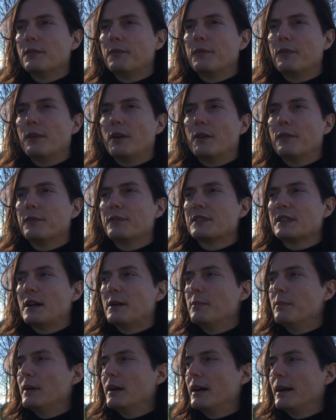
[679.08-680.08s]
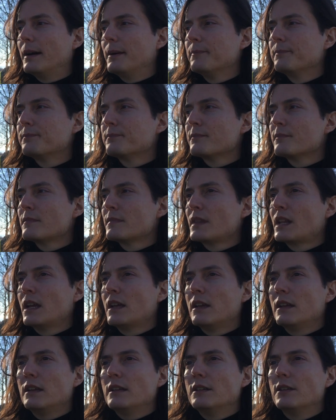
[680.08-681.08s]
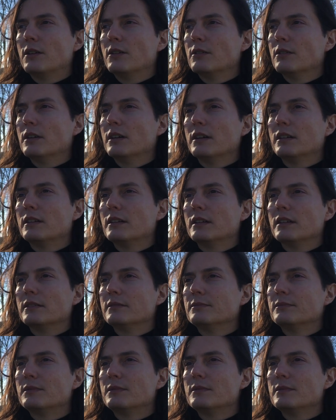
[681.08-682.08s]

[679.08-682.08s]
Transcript: of, of some uh, you know uh,